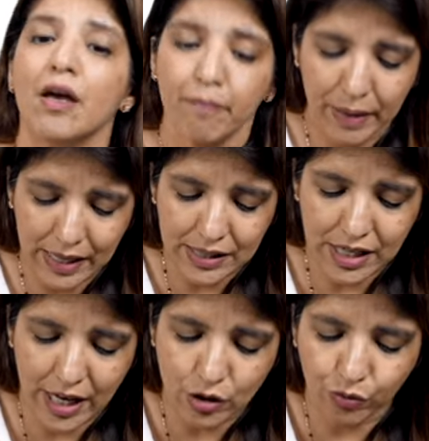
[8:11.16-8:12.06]
P
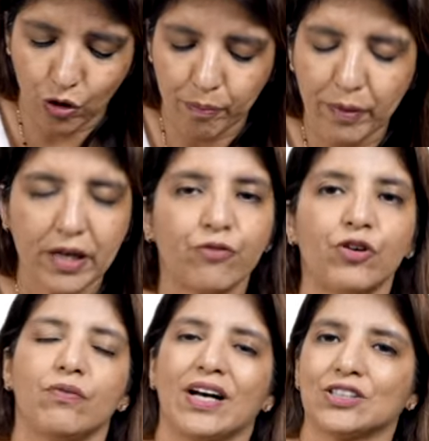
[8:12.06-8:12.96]
stands for
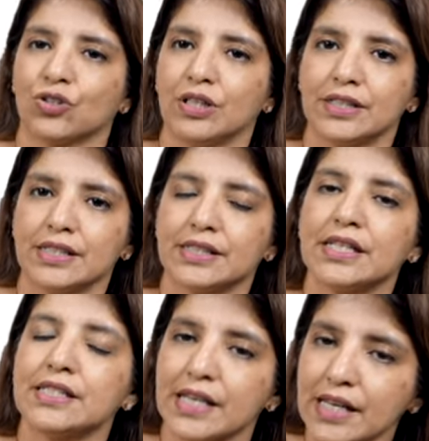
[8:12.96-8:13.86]
peripheral vascular
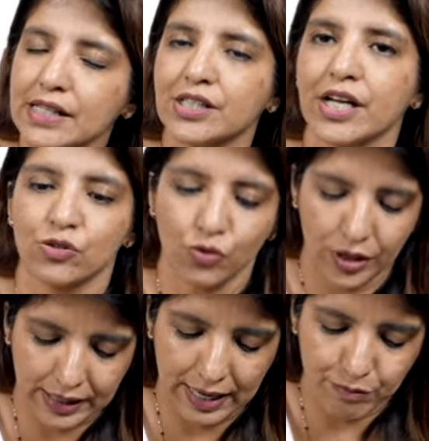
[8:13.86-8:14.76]
disease, E stands for
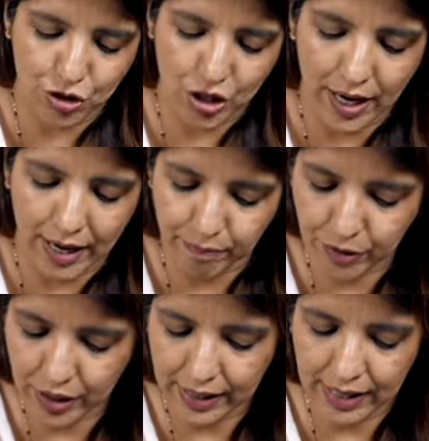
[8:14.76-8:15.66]
eclampsia and
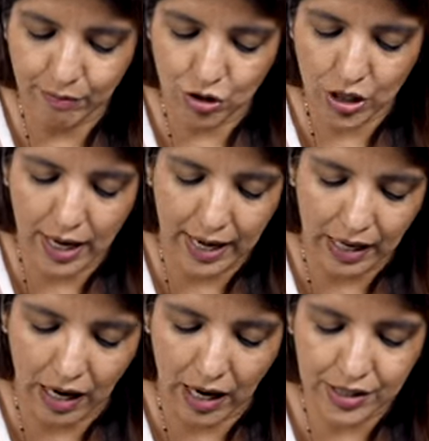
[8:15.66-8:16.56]
preeclampsia,
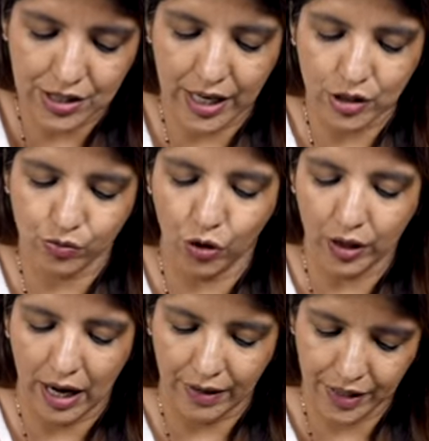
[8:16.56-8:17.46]
and R stands for
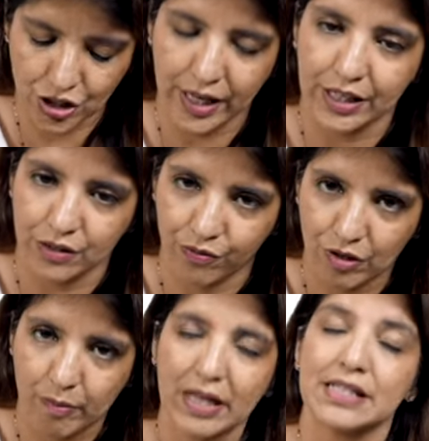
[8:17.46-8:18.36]
Rh negative
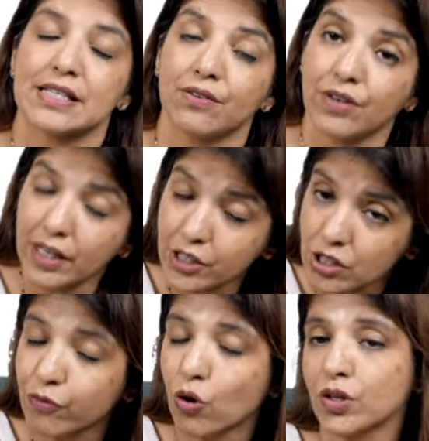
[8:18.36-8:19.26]
females. A
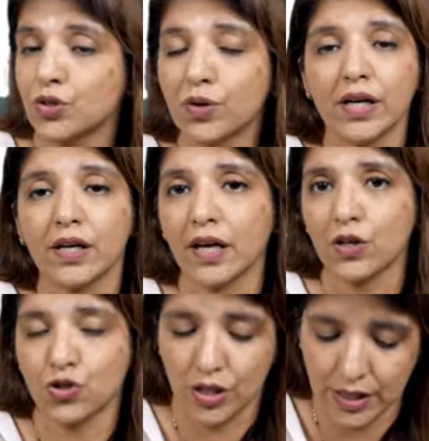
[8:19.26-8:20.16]
relative
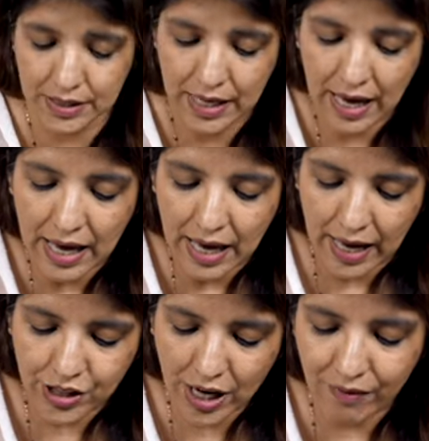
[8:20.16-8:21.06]
contraindication is
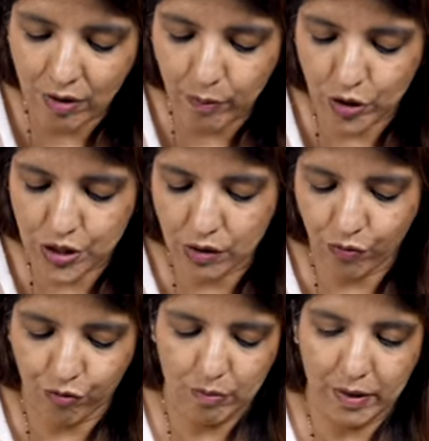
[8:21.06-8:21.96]
HIV positive
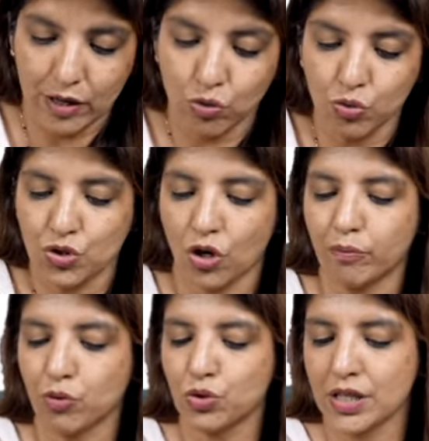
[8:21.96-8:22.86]
female who is on
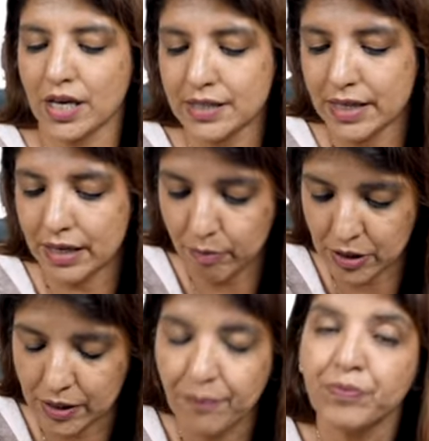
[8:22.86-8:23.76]
protease
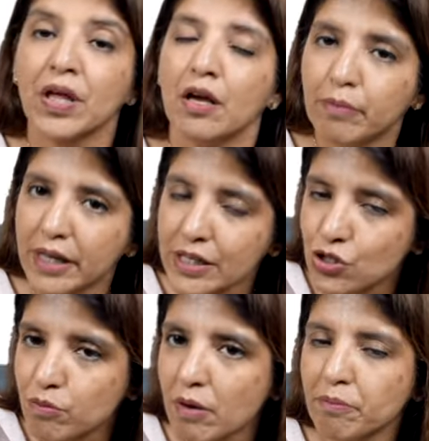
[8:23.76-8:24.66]
inhibitor. Please
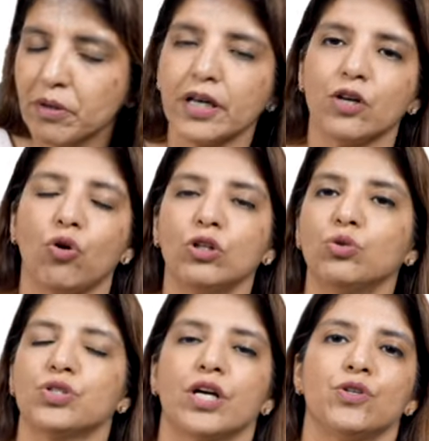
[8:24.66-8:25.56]
remember, in all
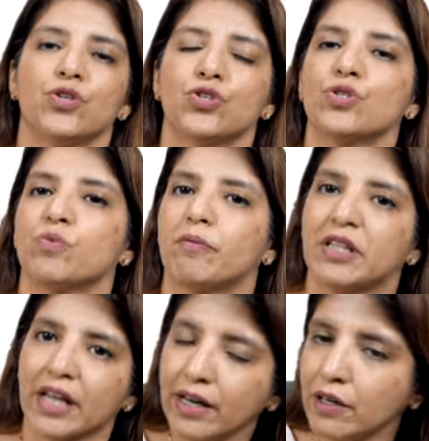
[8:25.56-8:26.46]
those conditions where
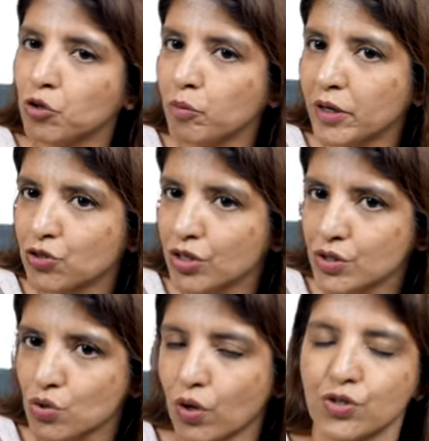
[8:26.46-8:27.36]
methyl ergometrin
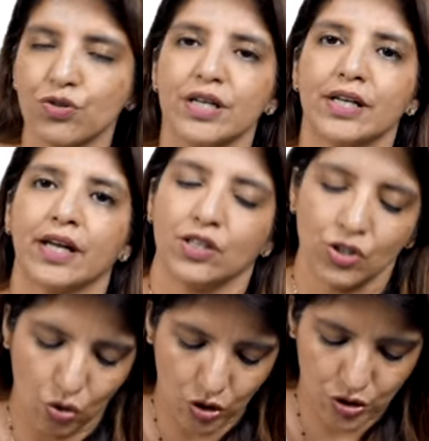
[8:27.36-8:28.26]
is
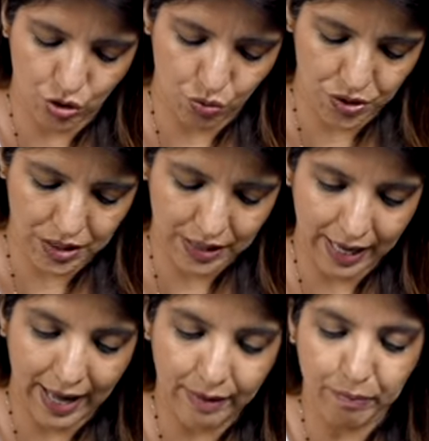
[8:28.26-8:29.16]
contraindicated, oxytocin
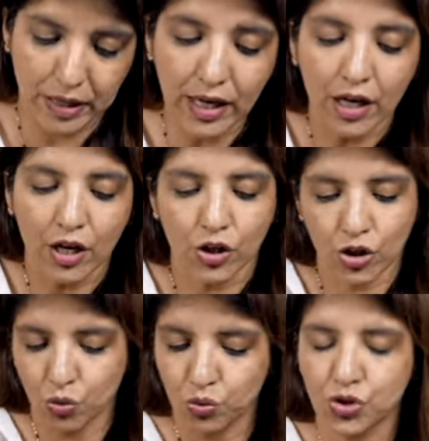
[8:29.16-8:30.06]
can be
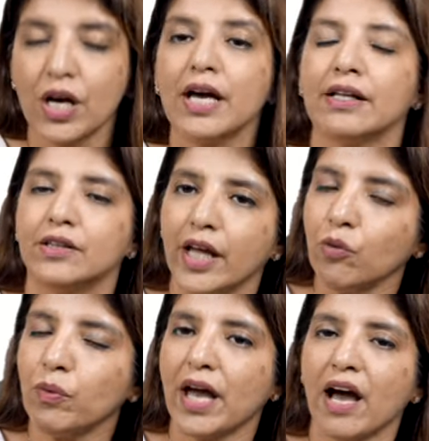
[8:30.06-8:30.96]
used. Then
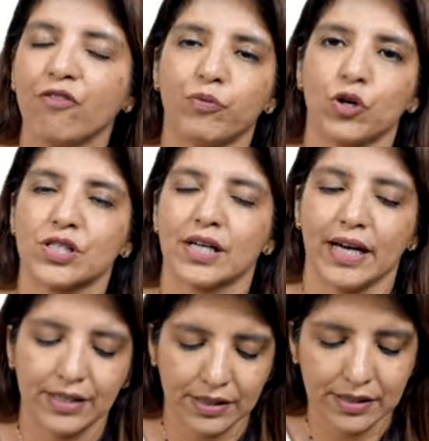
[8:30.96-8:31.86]
we have
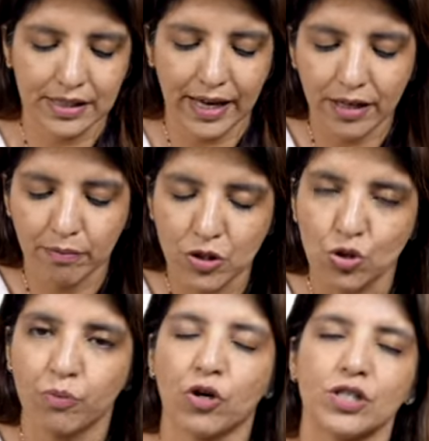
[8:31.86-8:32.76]
prostaglandins like
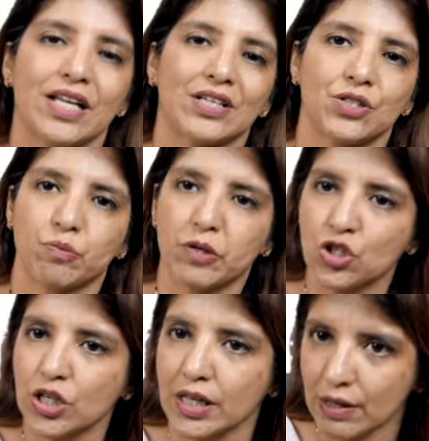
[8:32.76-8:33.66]
misoprost, that is
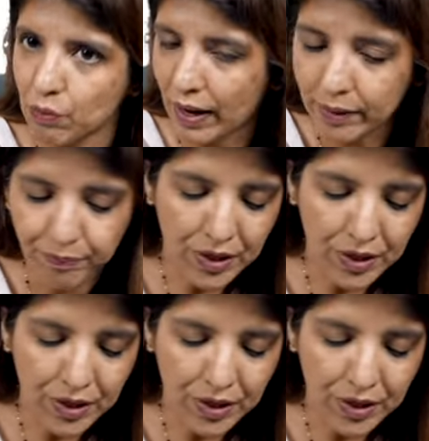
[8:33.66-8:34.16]
PGE1.